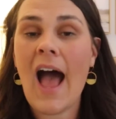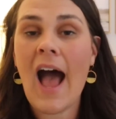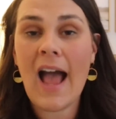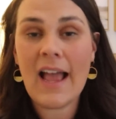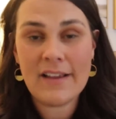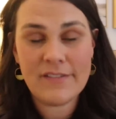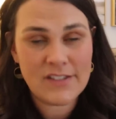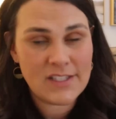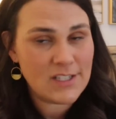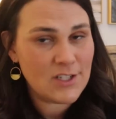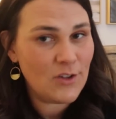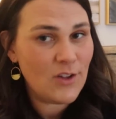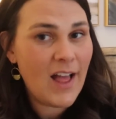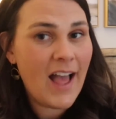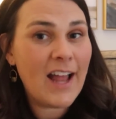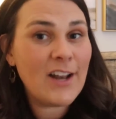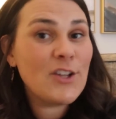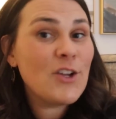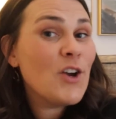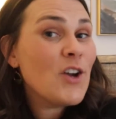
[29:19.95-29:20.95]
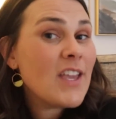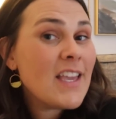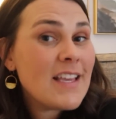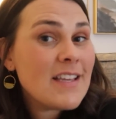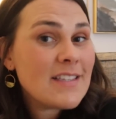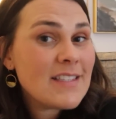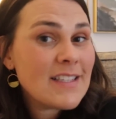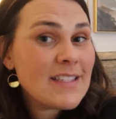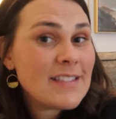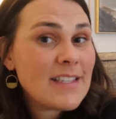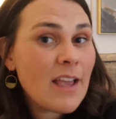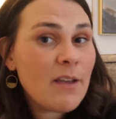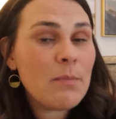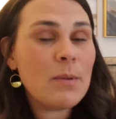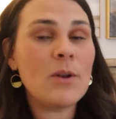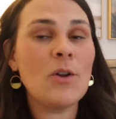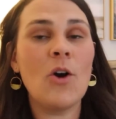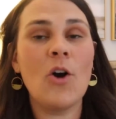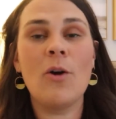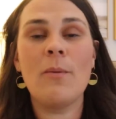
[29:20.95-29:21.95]
I've still had cookies since I've
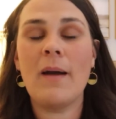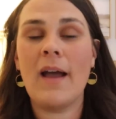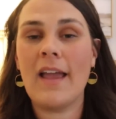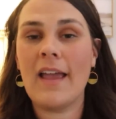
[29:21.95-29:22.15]
been home.